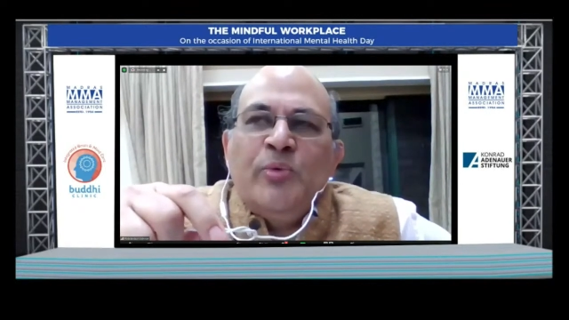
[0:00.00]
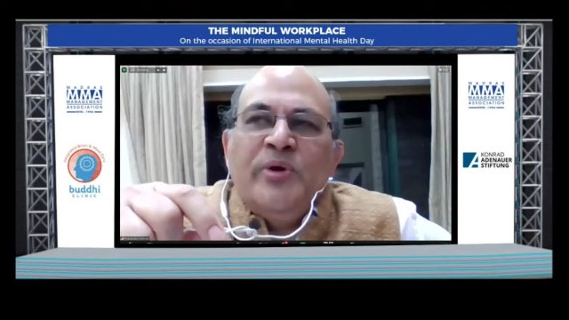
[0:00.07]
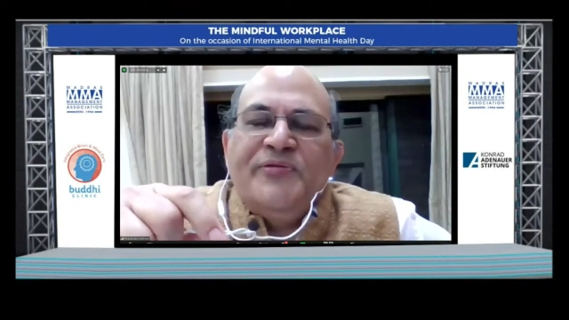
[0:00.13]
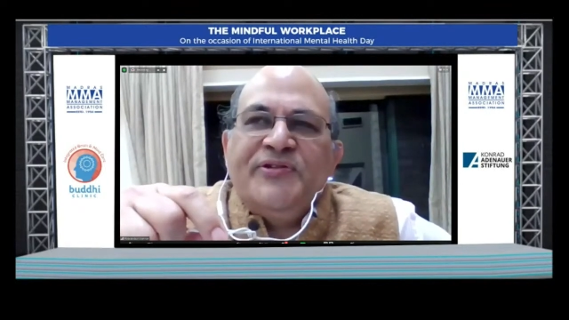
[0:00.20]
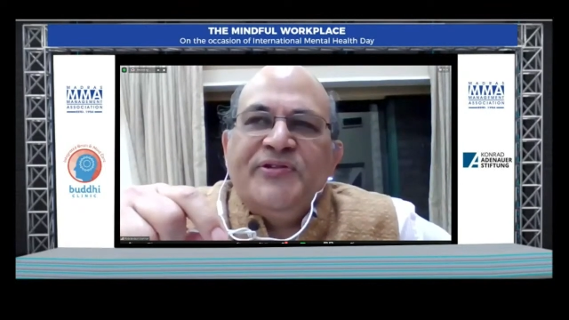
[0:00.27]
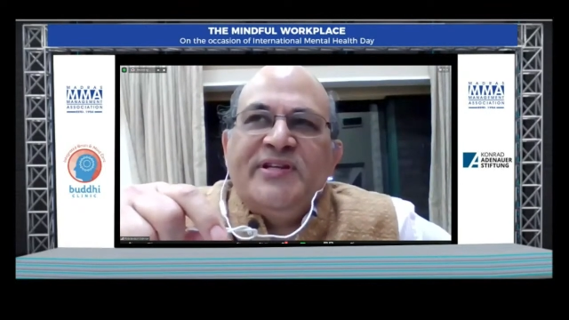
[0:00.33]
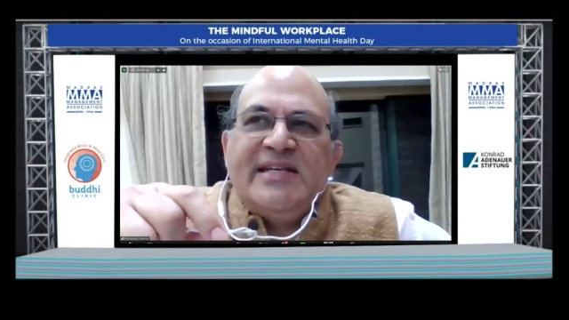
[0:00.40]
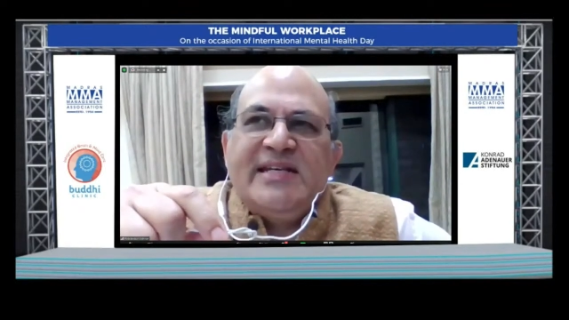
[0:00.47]

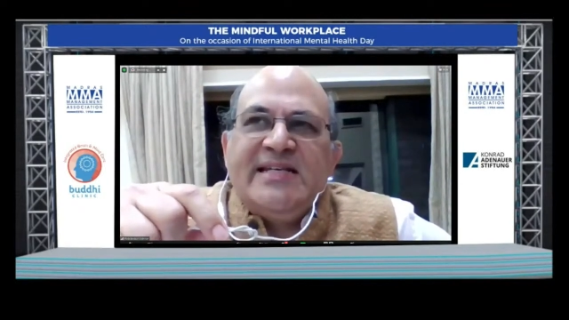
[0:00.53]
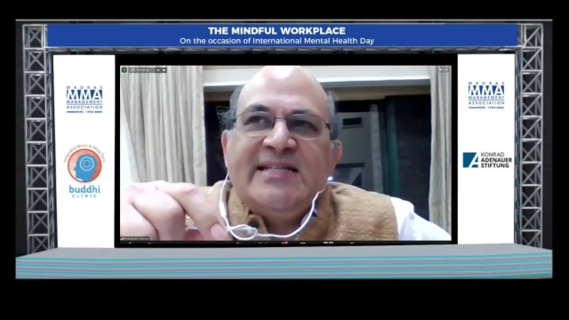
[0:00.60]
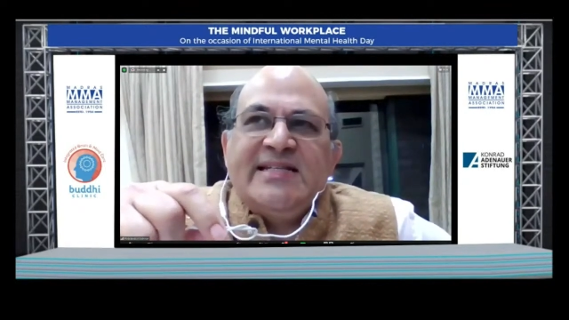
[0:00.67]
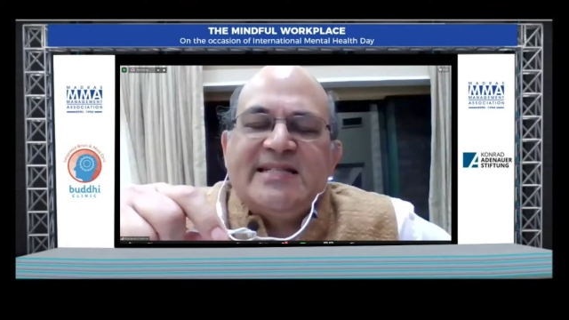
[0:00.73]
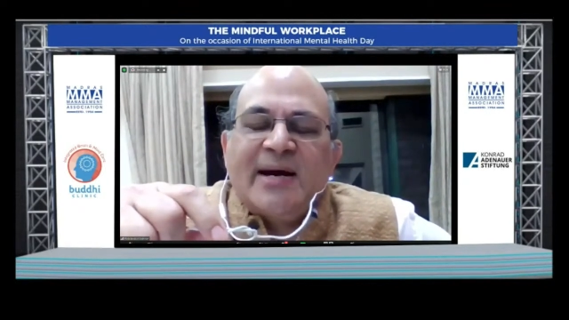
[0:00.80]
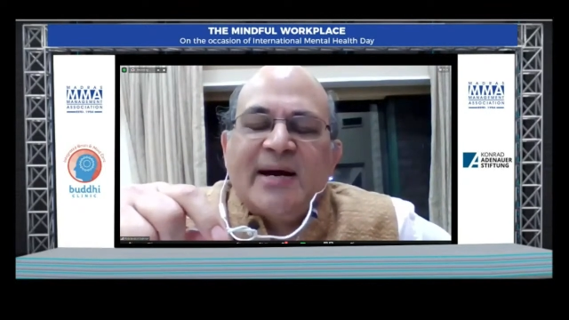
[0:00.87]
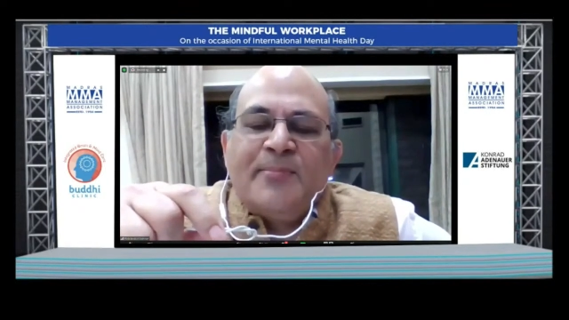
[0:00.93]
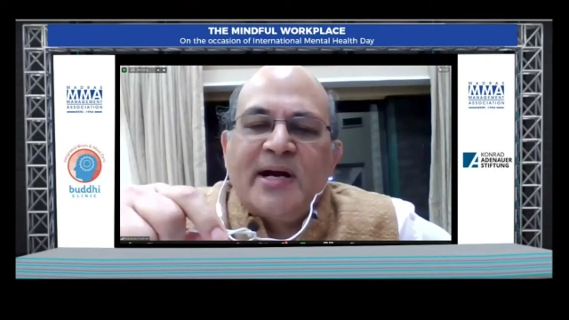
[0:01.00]
we've seen
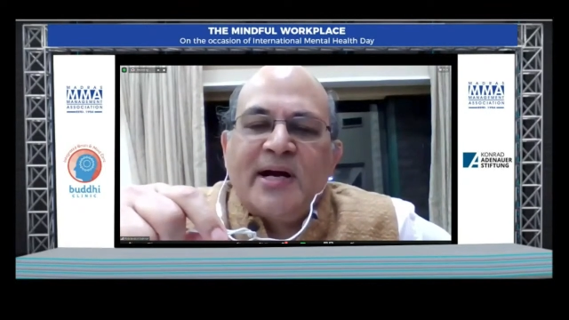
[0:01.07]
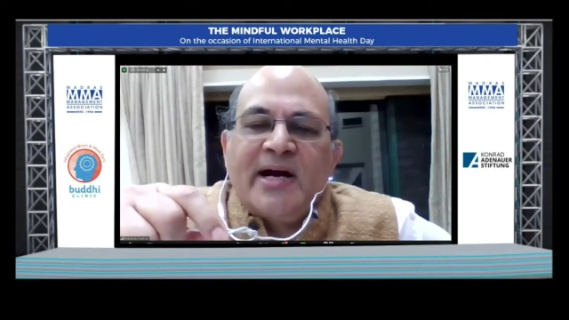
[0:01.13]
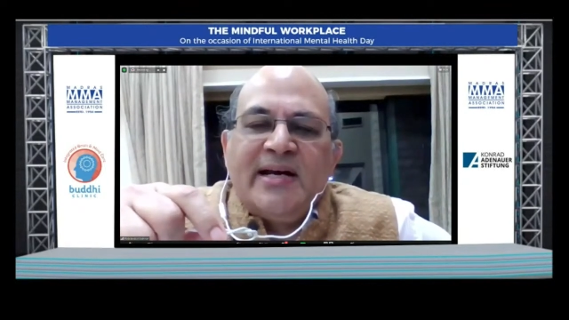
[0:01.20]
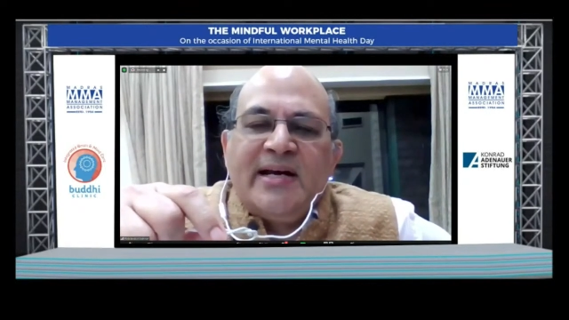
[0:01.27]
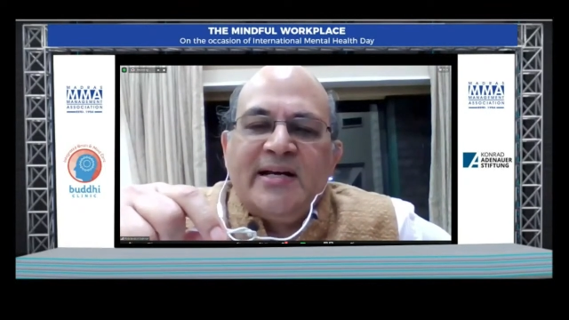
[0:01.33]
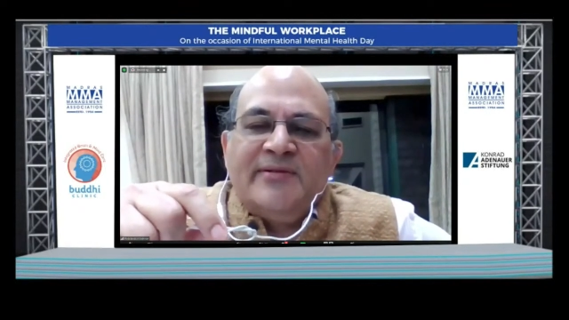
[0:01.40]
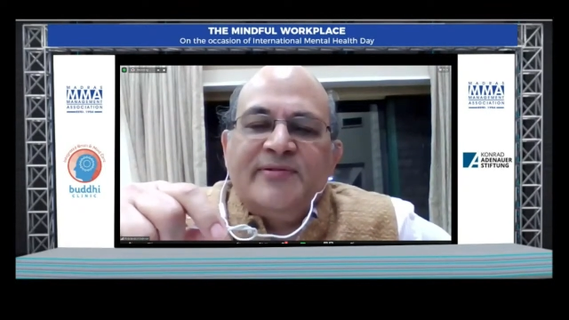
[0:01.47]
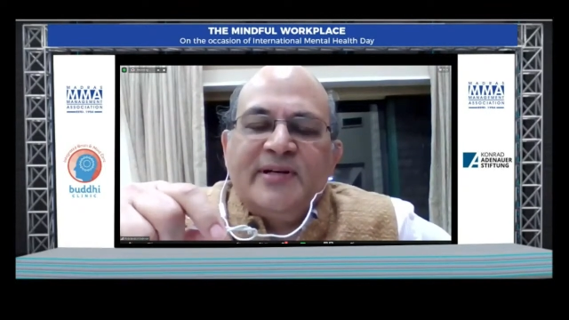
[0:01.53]
some
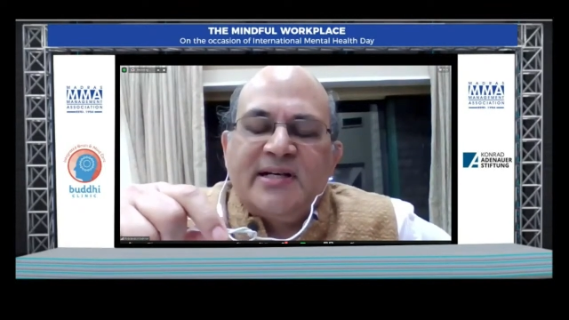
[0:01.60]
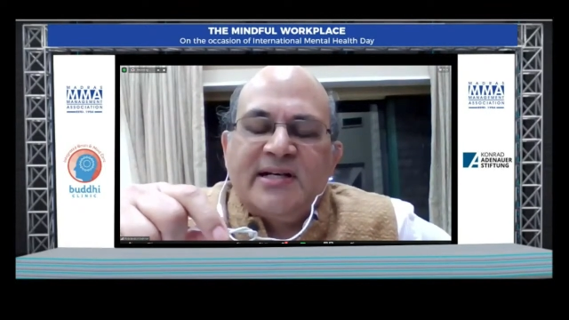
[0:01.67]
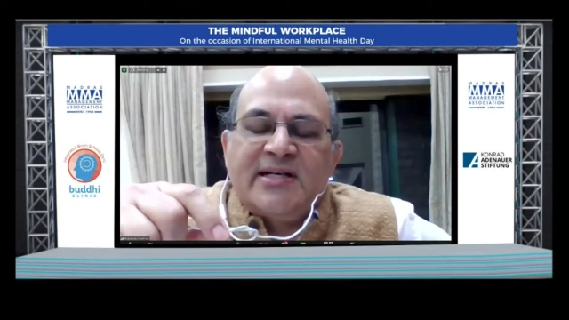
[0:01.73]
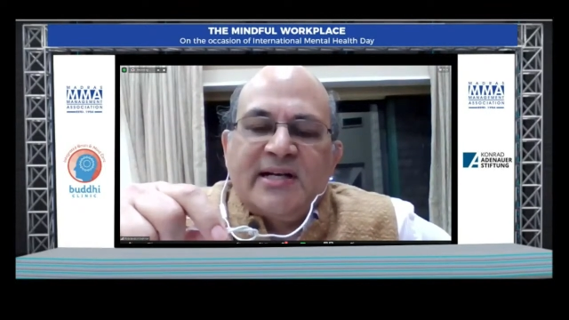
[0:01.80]
kind of a